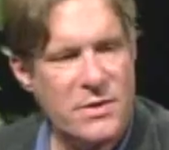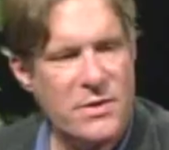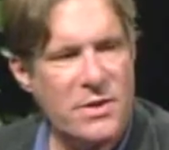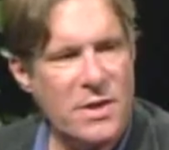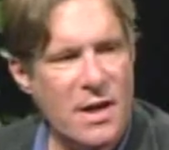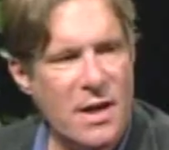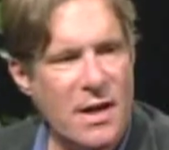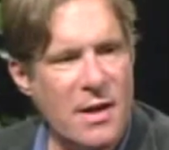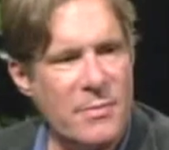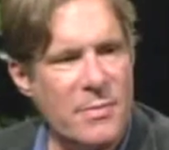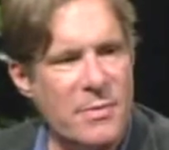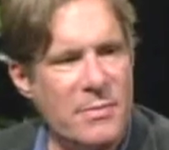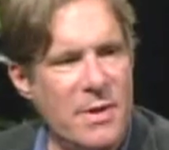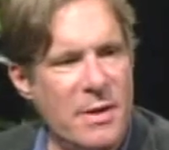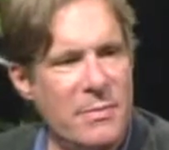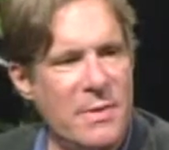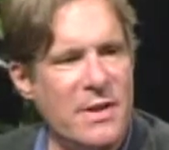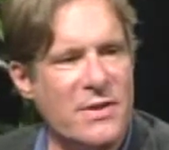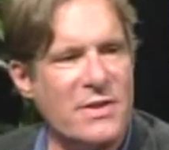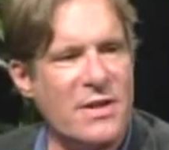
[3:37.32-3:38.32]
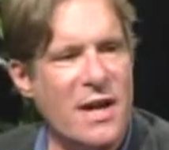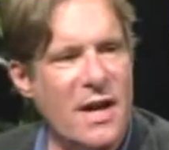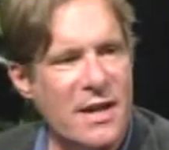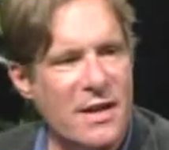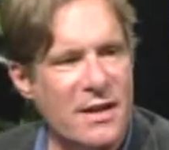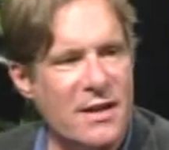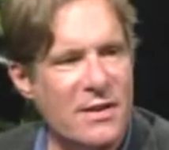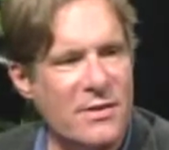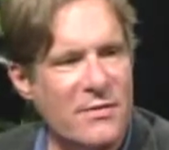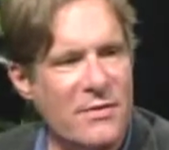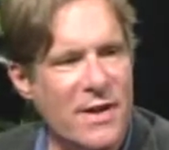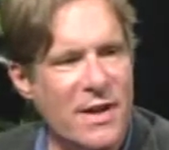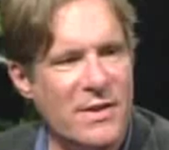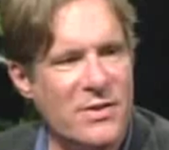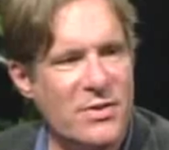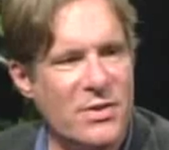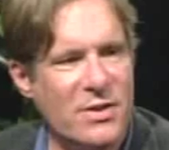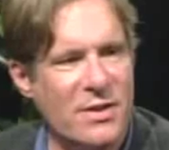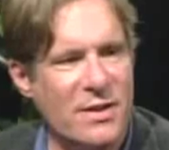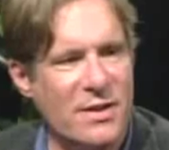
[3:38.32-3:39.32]
a job and maybe it's kind of
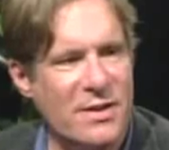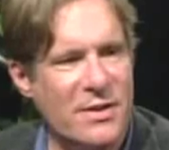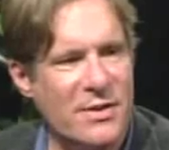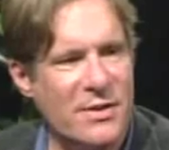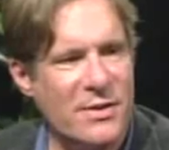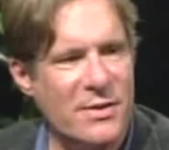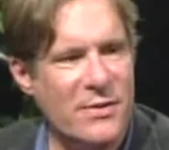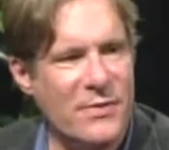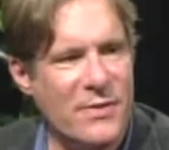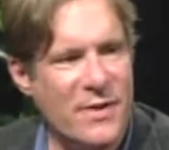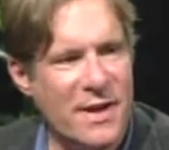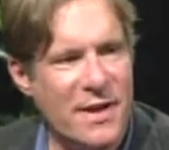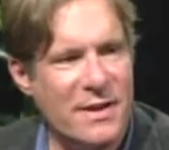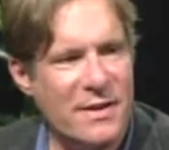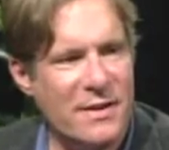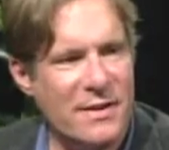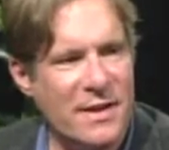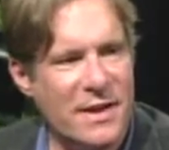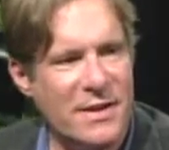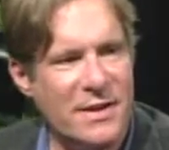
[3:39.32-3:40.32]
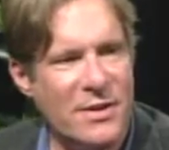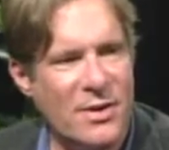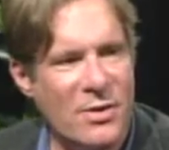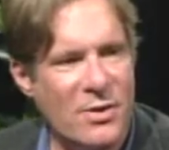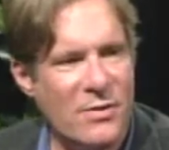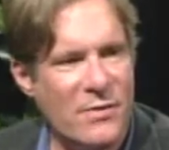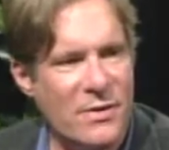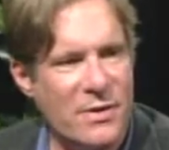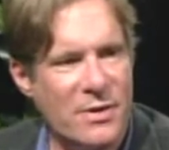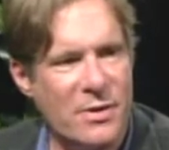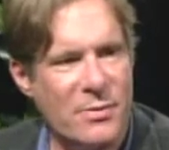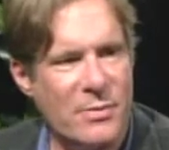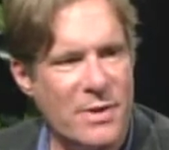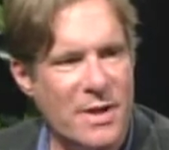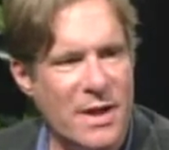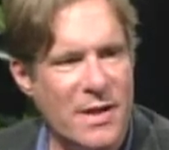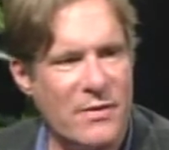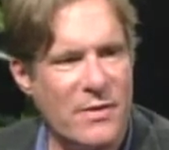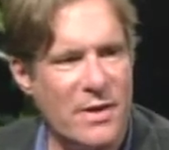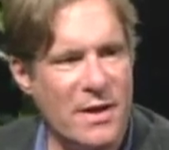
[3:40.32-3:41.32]
conventional and they're afraid to let go of it or
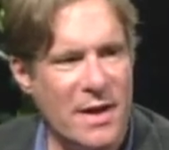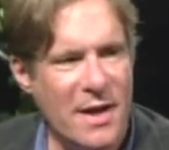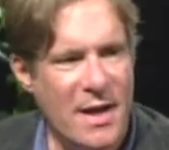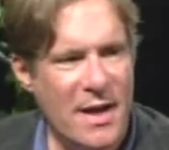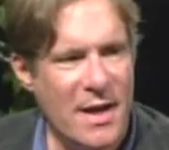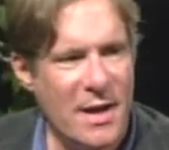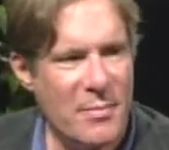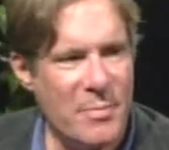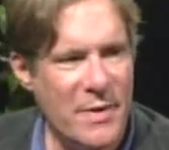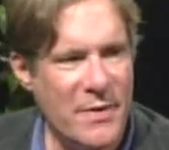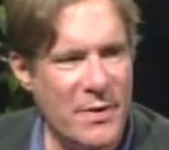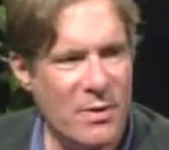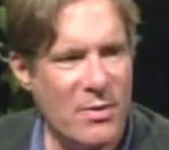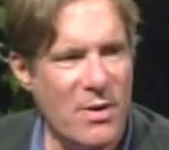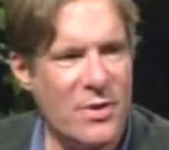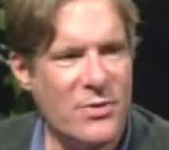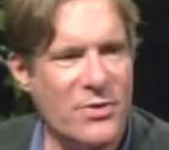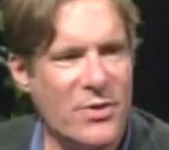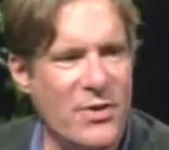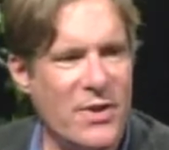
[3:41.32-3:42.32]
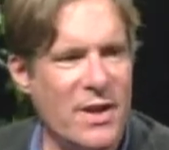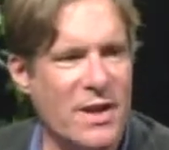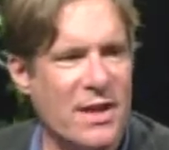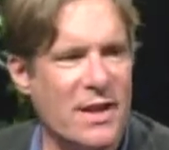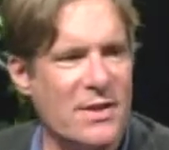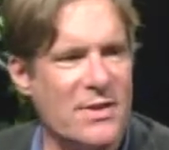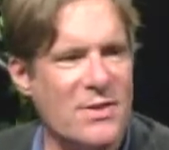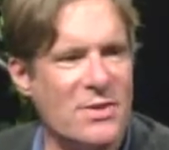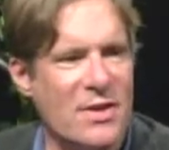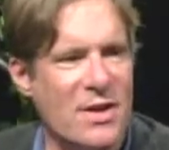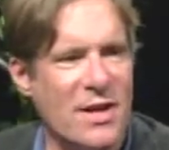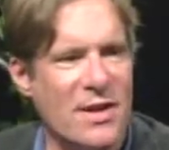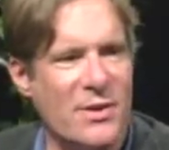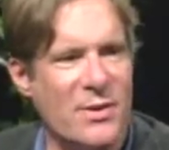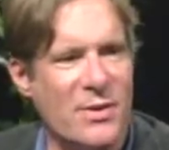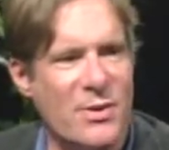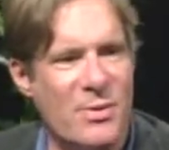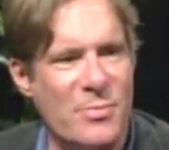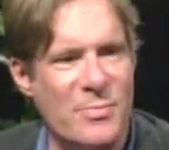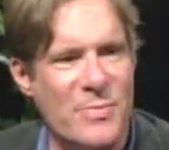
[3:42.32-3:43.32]
whatever, but they're also thinking of starting
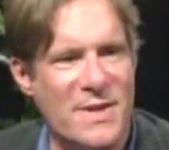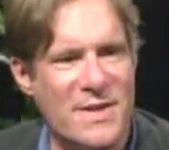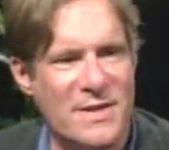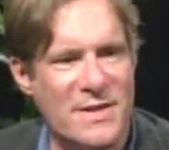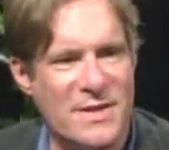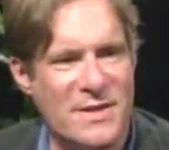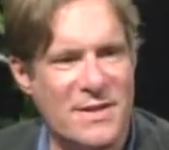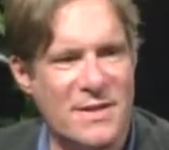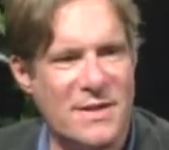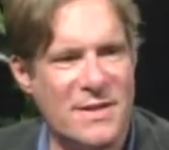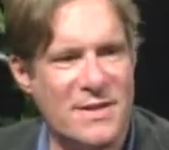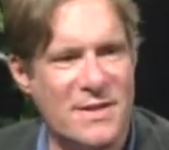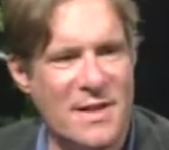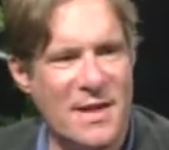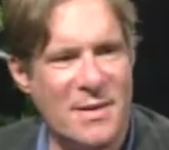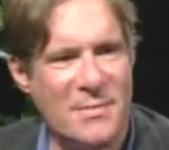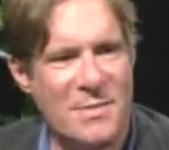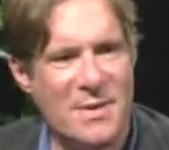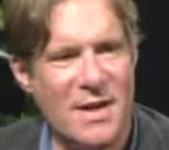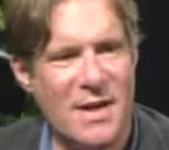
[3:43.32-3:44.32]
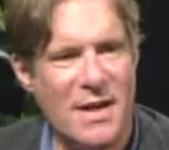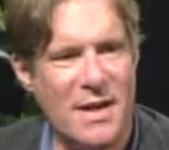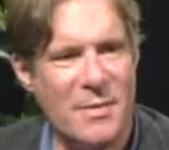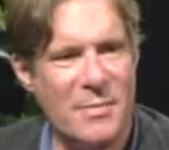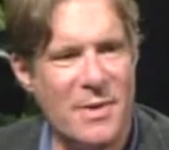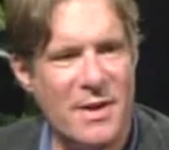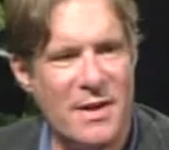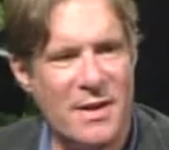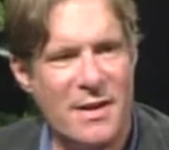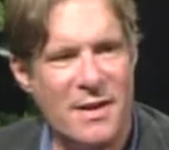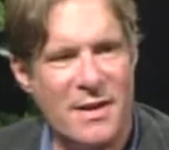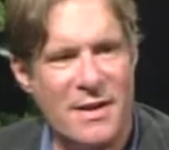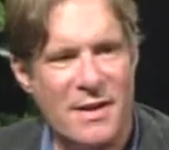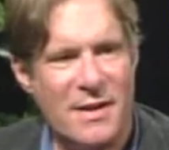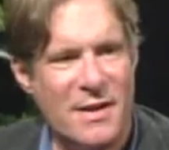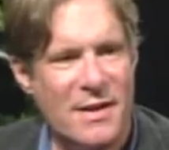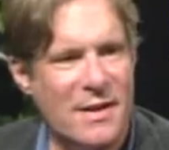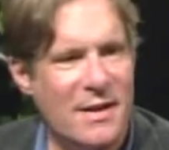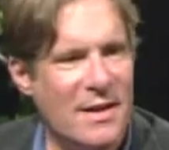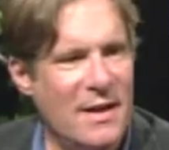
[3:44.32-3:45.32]
their own business at the same time? Uh,
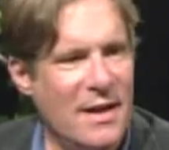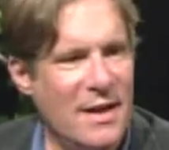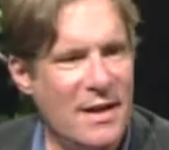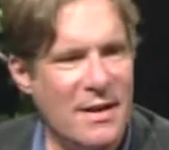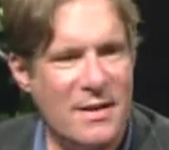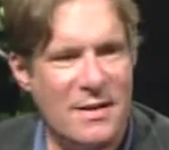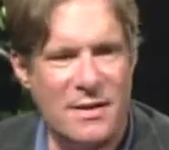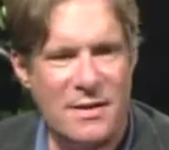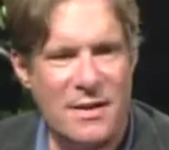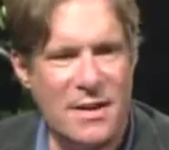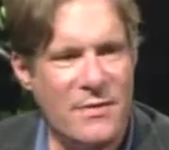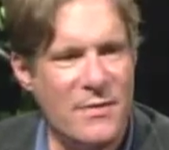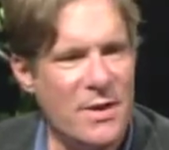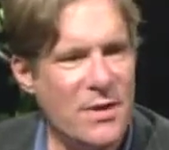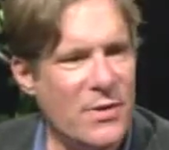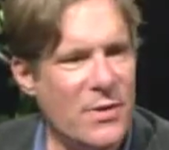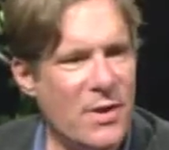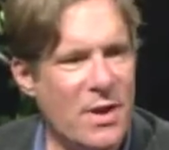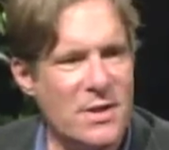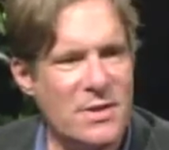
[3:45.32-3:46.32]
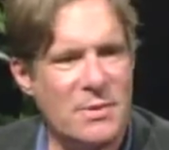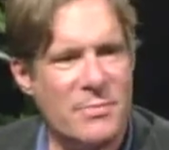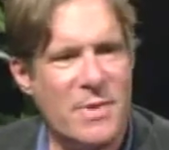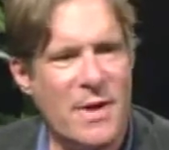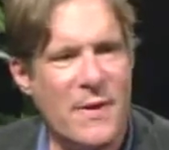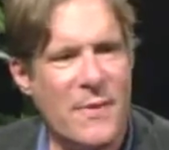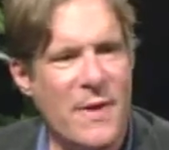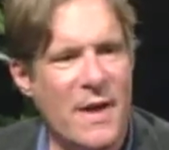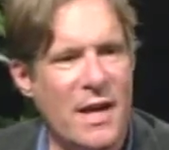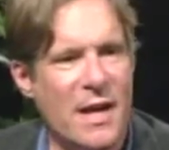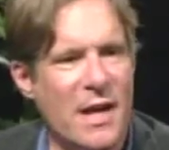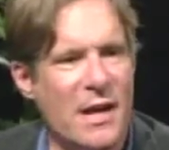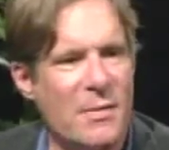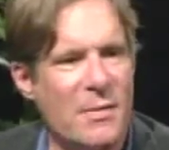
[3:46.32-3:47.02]
do you have any thoughts about In that? In the